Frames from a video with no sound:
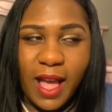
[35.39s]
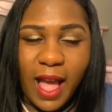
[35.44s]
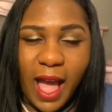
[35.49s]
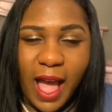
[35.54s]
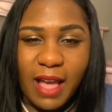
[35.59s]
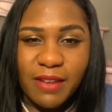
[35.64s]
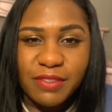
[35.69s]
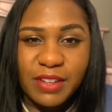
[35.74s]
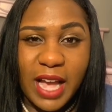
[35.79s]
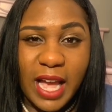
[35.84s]

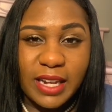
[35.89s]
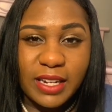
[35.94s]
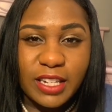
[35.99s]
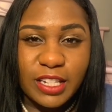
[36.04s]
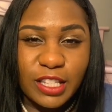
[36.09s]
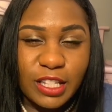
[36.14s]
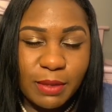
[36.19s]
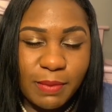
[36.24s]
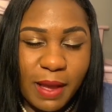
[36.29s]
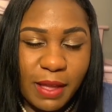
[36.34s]
I've gotten
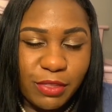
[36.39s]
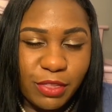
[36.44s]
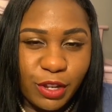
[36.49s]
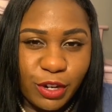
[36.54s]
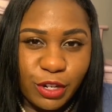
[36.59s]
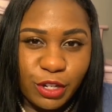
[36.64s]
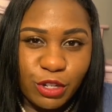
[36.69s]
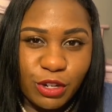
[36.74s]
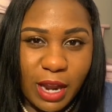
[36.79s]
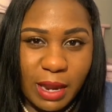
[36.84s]
into my
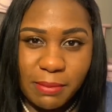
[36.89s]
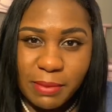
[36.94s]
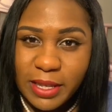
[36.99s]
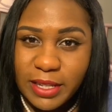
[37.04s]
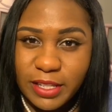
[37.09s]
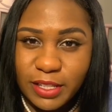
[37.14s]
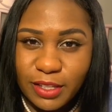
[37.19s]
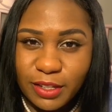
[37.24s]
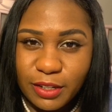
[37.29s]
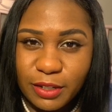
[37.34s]
3rd
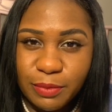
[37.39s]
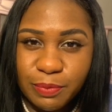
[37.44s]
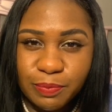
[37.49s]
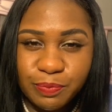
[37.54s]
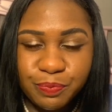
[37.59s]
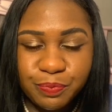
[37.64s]
trimester.